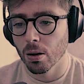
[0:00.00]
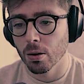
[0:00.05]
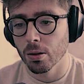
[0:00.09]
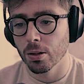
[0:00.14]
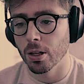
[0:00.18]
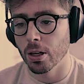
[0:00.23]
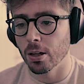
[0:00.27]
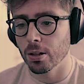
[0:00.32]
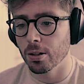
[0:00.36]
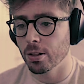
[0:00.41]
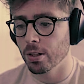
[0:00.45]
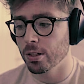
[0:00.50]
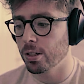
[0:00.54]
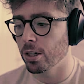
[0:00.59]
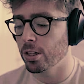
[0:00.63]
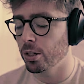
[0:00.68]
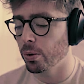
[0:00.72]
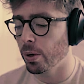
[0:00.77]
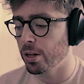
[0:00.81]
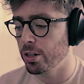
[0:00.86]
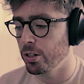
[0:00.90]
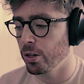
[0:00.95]
The
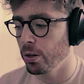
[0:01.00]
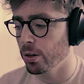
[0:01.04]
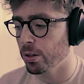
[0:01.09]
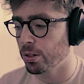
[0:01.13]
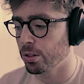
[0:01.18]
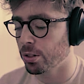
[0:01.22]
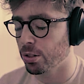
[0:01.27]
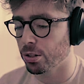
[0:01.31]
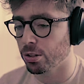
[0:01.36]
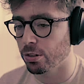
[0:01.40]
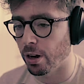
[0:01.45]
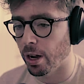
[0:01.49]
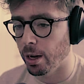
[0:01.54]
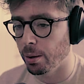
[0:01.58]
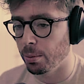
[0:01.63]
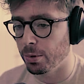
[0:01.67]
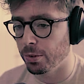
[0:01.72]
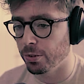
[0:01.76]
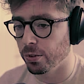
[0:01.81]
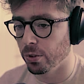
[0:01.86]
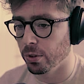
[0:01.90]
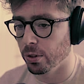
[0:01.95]
situation you just described
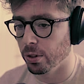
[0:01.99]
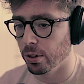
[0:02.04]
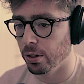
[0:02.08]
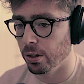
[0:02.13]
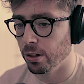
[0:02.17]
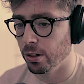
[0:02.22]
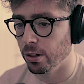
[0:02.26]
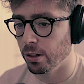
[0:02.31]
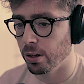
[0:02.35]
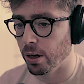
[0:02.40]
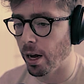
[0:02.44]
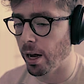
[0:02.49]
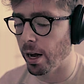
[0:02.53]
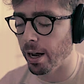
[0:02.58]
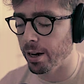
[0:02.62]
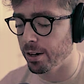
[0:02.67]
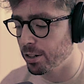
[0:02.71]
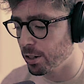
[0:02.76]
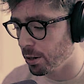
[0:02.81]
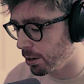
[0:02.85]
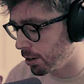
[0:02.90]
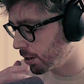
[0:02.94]
for, I
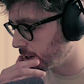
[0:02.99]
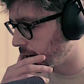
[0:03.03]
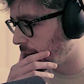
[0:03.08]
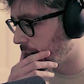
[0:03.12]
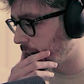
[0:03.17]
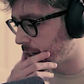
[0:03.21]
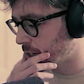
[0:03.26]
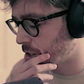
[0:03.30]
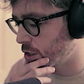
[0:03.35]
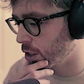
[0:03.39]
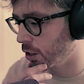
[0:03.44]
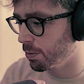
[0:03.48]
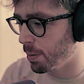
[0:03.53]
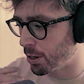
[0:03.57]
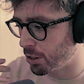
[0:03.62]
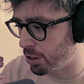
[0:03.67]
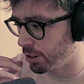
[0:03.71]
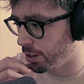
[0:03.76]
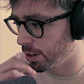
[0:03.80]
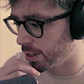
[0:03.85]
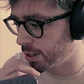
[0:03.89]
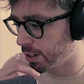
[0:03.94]
guess I should have
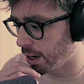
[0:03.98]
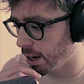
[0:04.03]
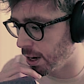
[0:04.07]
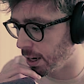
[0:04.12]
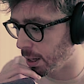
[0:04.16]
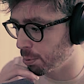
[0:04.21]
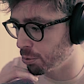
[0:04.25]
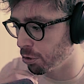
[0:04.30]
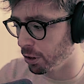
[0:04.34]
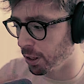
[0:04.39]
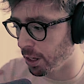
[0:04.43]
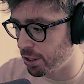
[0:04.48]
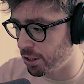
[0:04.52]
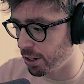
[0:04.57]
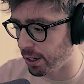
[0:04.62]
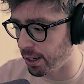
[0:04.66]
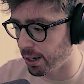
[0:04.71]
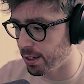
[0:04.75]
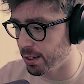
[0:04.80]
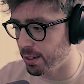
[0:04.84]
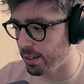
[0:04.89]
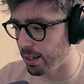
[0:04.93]
mentioned at the start, like broiler
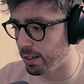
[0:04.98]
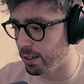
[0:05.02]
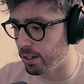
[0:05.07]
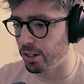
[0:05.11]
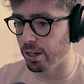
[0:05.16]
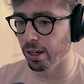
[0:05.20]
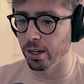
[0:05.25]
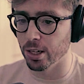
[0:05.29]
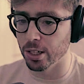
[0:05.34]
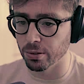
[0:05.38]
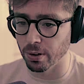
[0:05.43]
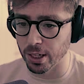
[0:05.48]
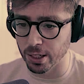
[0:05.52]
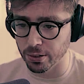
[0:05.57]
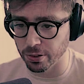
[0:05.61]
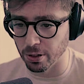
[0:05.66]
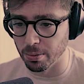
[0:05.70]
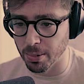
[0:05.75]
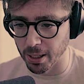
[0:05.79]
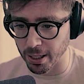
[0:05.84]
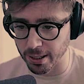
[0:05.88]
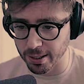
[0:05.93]
chickens is chickens raised for
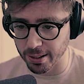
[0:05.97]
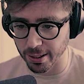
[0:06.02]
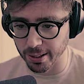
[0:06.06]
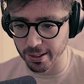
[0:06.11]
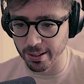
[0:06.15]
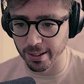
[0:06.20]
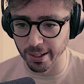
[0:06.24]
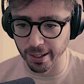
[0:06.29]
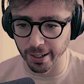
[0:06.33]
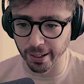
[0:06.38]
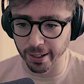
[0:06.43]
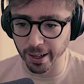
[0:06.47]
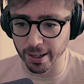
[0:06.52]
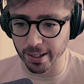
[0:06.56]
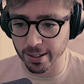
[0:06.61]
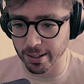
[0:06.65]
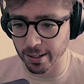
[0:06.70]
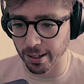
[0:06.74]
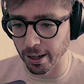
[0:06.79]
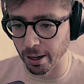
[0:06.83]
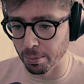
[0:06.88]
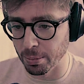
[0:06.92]
meat, isn't it? In
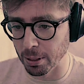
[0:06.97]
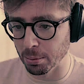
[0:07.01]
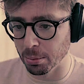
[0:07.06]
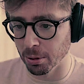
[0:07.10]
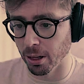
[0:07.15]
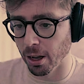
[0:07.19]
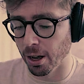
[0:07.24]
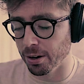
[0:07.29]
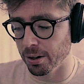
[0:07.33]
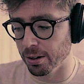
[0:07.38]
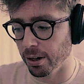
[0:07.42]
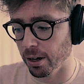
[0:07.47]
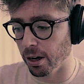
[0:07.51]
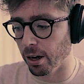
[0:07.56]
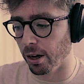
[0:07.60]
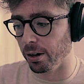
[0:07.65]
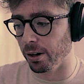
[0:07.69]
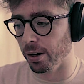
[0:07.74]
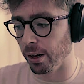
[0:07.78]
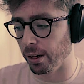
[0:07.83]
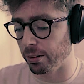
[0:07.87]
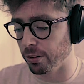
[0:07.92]
case people
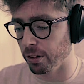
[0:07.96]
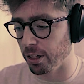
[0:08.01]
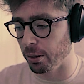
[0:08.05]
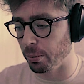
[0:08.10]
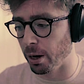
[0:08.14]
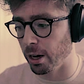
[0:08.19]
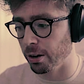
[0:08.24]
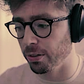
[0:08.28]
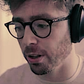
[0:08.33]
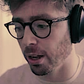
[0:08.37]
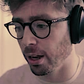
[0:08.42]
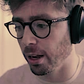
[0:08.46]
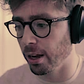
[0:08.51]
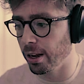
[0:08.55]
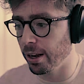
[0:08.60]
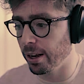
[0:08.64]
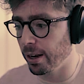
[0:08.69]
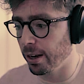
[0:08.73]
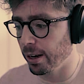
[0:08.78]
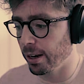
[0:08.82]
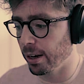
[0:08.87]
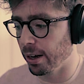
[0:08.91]
aren't like fully aware of that,
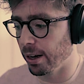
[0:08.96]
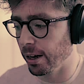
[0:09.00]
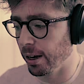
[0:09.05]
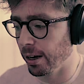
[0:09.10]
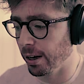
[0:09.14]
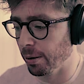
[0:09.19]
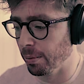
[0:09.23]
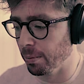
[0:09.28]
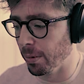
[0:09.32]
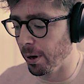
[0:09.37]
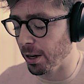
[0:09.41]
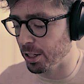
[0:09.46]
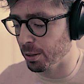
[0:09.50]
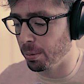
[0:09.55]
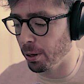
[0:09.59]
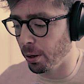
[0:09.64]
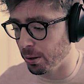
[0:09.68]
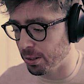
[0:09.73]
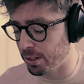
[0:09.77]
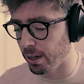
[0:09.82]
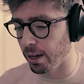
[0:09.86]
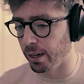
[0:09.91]
as
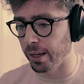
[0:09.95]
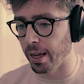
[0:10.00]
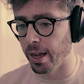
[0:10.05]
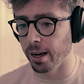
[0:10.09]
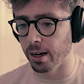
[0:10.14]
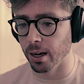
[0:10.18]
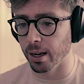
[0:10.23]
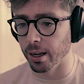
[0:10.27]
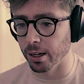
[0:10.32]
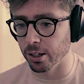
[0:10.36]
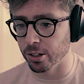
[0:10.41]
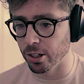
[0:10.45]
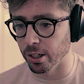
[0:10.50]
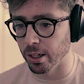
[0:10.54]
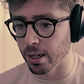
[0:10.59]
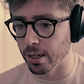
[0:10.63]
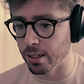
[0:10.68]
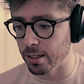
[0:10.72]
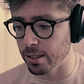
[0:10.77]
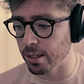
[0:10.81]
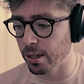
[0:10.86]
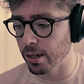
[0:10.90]
opposed to like egg laying
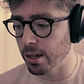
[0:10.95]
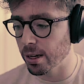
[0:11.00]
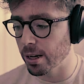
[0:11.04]
chickens.